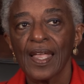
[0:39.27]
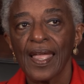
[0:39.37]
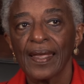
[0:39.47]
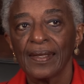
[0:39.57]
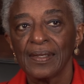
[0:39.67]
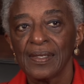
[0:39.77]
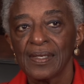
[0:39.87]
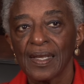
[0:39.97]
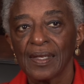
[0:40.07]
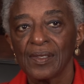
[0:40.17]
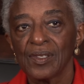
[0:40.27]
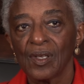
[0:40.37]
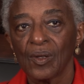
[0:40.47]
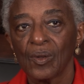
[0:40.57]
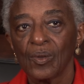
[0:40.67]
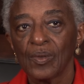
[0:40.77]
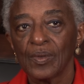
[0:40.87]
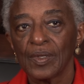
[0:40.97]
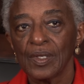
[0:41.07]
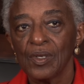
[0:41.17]
and, and so
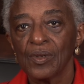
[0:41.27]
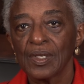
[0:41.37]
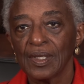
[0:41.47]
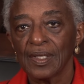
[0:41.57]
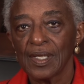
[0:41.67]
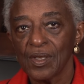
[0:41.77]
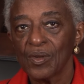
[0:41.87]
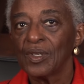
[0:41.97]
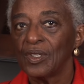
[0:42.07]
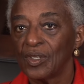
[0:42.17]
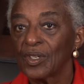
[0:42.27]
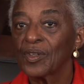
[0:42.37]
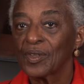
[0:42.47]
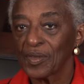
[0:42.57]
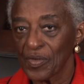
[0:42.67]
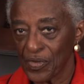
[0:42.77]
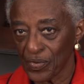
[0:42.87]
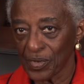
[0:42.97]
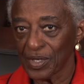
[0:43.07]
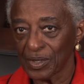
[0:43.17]
you can, you can look
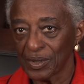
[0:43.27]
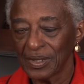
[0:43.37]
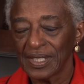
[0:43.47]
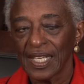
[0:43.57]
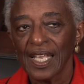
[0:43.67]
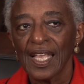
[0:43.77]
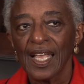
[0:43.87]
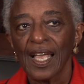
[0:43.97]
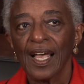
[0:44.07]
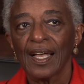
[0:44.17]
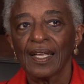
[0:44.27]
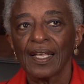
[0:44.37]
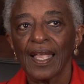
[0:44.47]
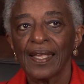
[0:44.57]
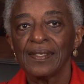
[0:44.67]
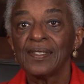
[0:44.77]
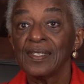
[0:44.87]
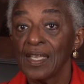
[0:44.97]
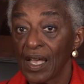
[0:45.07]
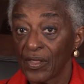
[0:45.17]
through uh, and
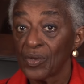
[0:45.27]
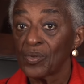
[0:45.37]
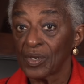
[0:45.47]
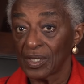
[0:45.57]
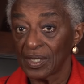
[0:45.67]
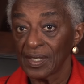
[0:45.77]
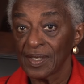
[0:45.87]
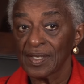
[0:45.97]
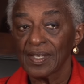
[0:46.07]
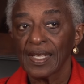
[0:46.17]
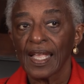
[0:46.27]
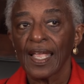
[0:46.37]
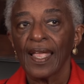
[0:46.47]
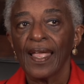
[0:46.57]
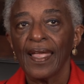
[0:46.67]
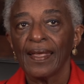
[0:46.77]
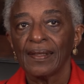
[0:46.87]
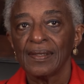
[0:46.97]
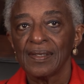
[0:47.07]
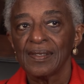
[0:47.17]
see other worlds
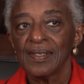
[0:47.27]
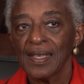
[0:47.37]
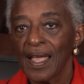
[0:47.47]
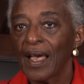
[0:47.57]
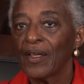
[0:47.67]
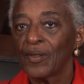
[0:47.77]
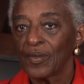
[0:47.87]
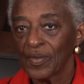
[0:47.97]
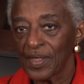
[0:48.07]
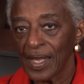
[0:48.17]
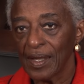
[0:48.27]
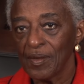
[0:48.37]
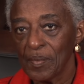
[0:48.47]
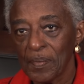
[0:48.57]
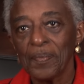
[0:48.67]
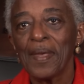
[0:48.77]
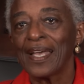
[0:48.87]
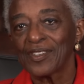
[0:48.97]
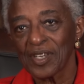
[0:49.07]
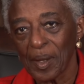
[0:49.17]
and see how they
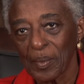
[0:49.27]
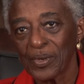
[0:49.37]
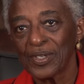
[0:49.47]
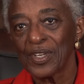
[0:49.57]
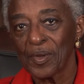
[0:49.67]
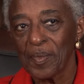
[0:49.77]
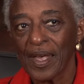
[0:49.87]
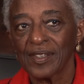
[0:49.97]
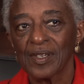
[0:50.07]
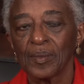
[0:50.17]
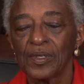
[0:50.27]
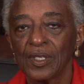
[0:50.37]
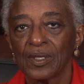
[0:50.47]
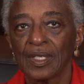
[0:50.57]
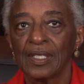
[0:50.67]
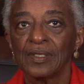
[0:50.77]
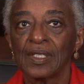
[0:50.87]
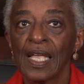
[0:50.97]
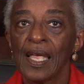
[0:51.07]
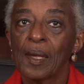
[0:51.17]
match up or don't match up to your
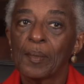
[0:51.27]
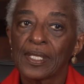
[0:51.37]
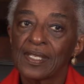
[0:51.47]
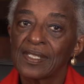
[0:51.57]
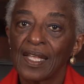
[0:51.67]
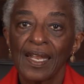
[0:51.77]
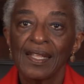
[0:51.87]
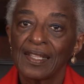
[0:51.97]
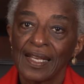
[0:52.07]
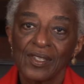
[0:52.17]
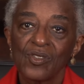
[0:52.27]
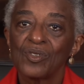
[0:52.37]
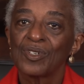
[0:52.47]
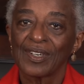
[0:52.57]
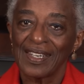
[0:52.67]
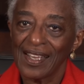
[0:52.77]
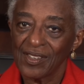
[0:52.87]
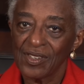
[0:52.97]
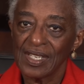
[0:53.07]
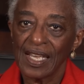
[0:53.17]
own. But the sliding glass door
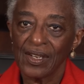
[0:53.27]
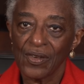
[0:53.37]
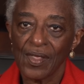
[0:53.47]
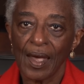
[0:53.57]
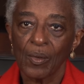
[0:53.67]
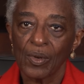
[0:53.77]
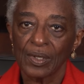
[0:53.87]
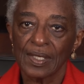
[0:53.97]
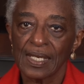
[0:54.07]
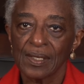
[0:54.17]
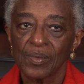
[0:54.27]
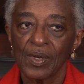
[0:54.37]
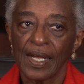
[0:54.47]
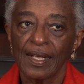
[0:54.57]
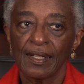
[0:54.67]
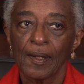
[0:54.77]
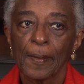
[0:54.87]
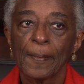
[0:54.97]
allows you to enter that world as well.